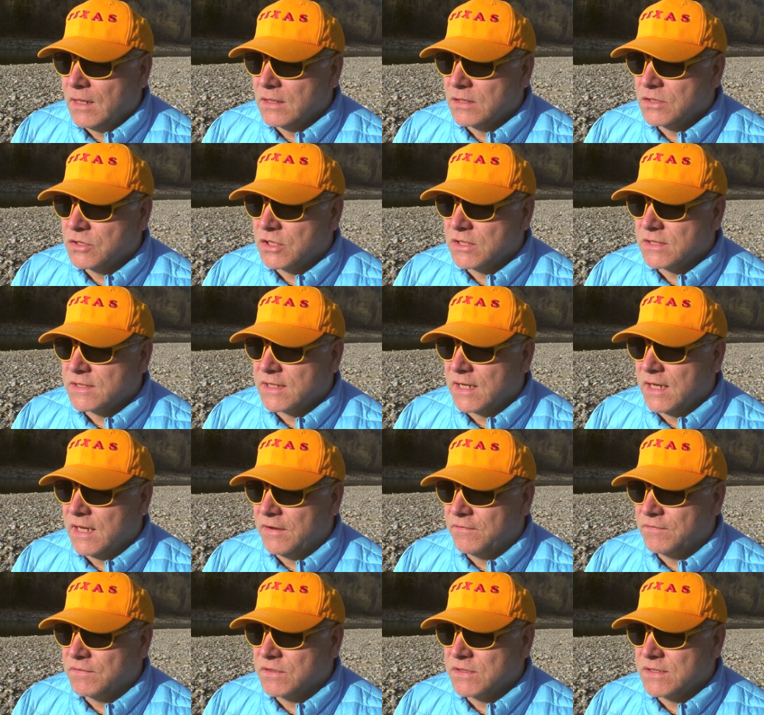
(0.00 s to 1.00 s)
Just I
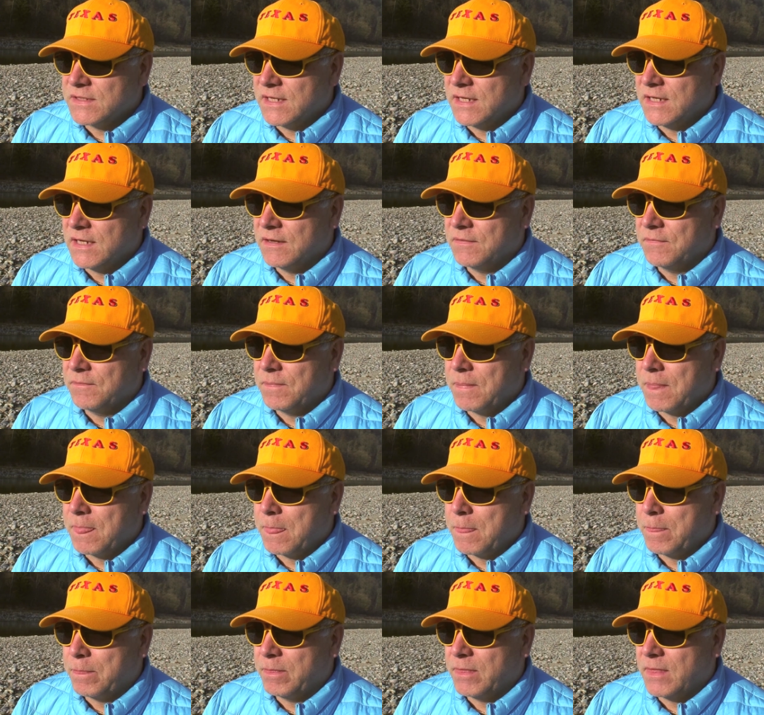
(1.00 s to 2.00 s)
have to say,
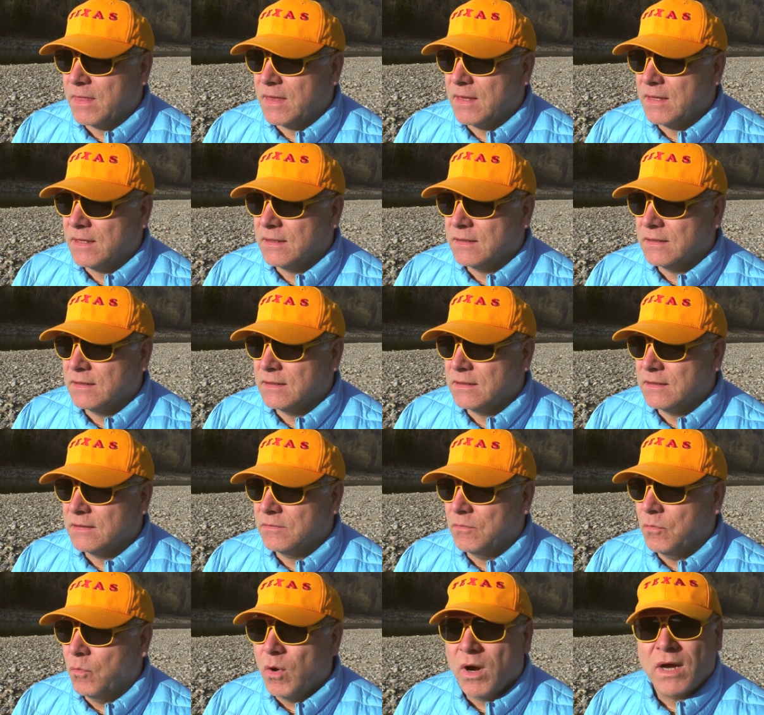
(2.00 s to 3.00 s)

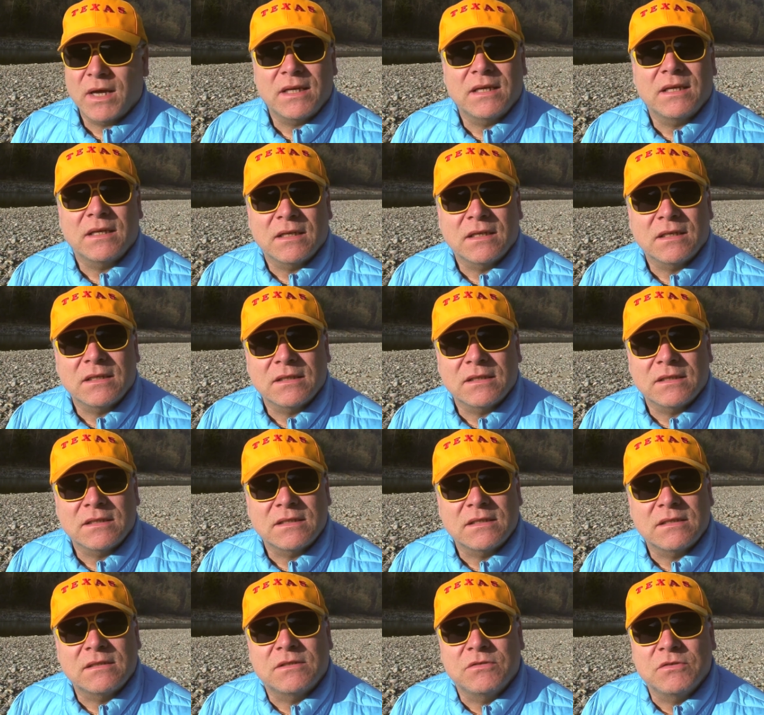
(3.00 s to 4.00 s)
why
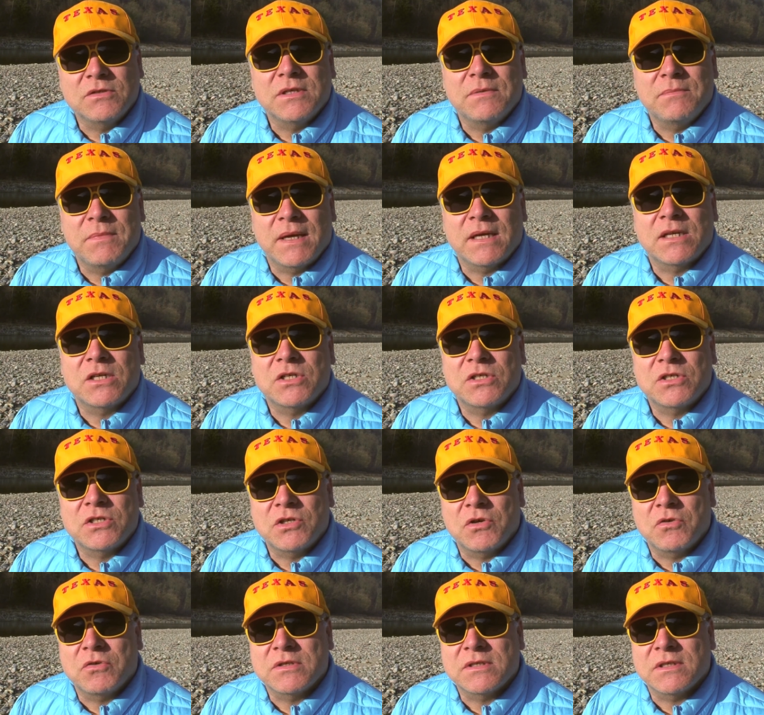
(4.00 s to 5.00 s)
do they make
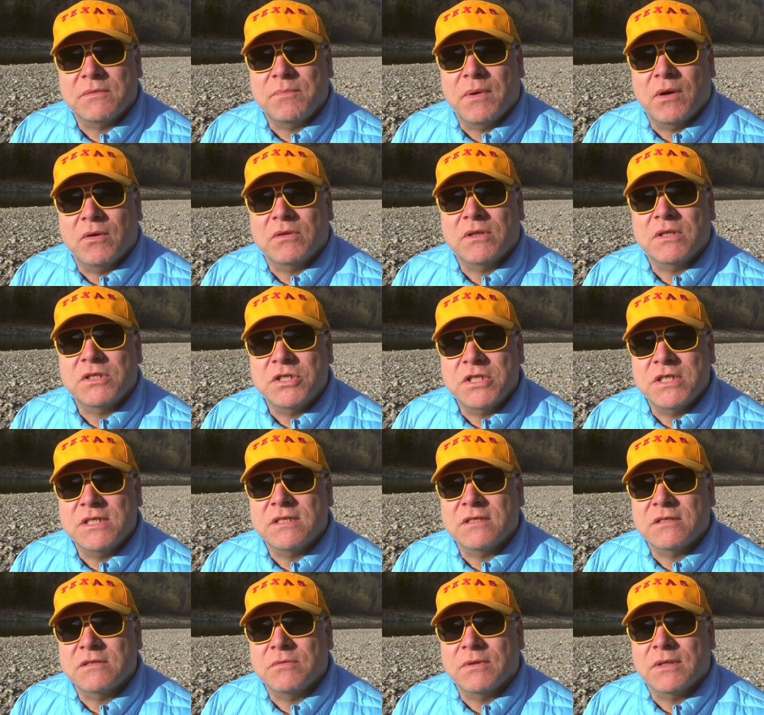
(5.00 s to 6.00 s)
jokes about
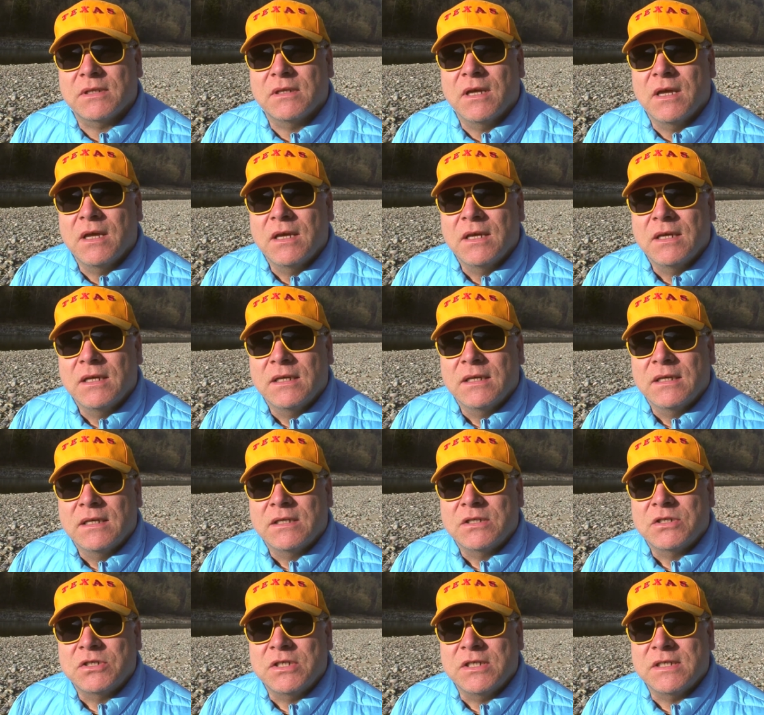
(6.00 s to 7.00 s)
Jesus when
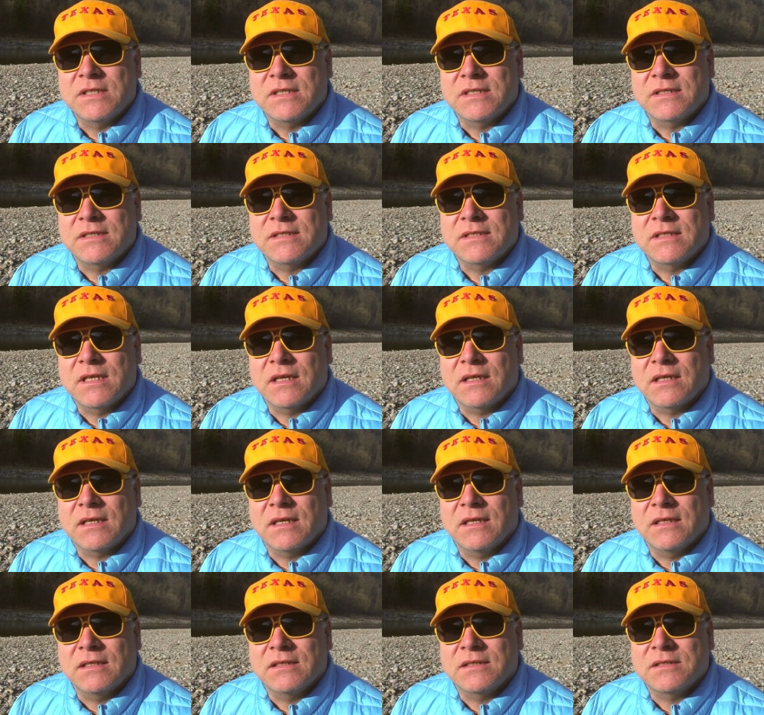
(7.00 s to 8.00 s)
Jesus
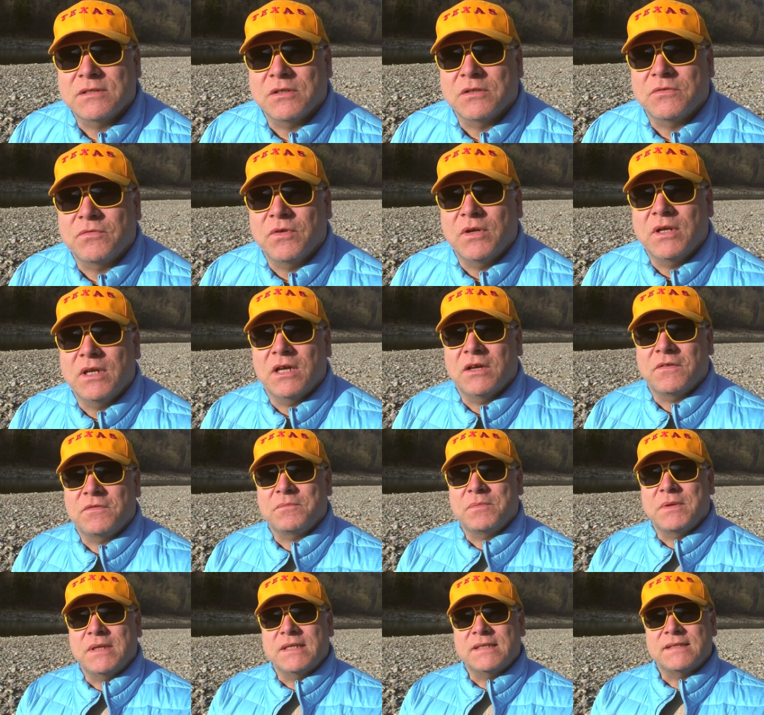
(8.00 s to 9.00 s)
stood for love,
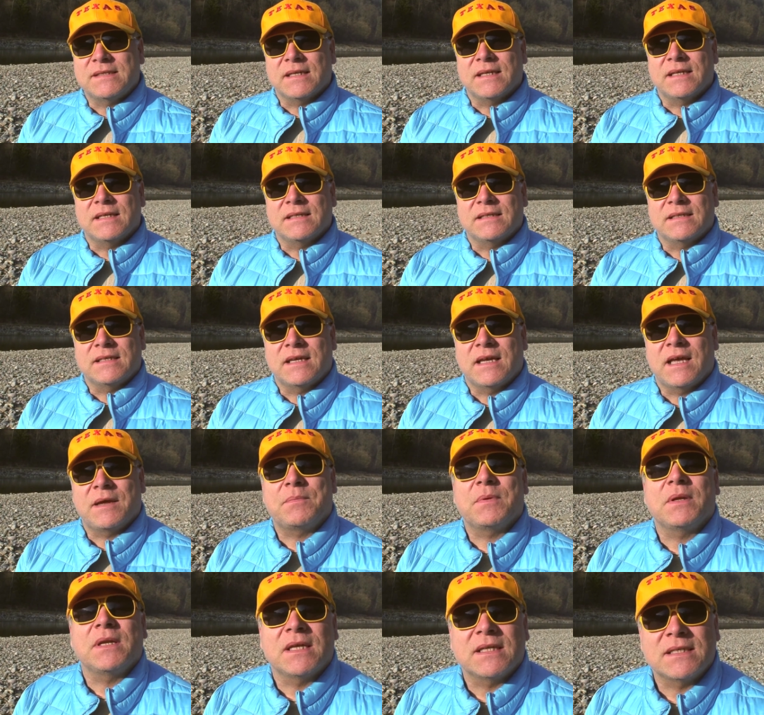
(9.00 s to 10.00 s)
peace and
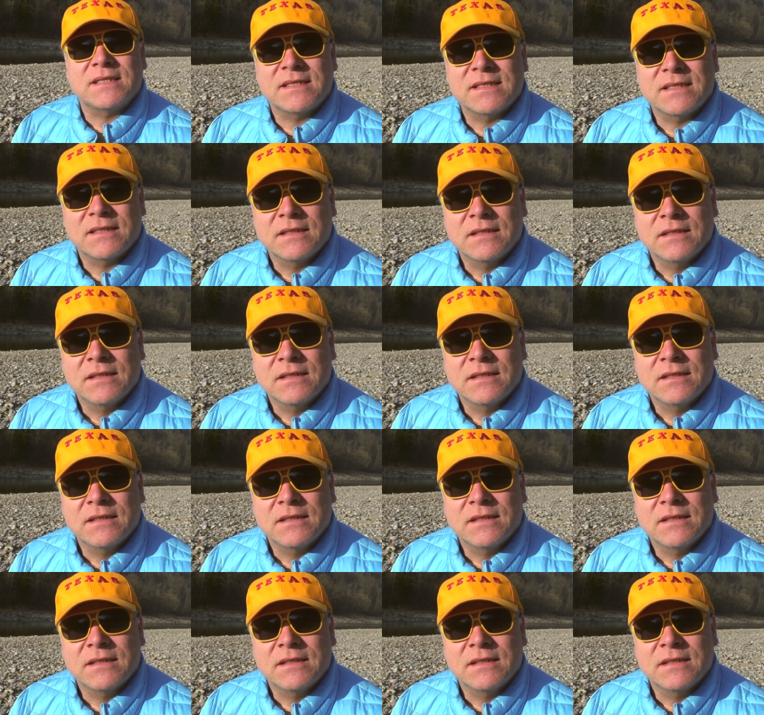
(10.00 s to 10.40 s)
happiness?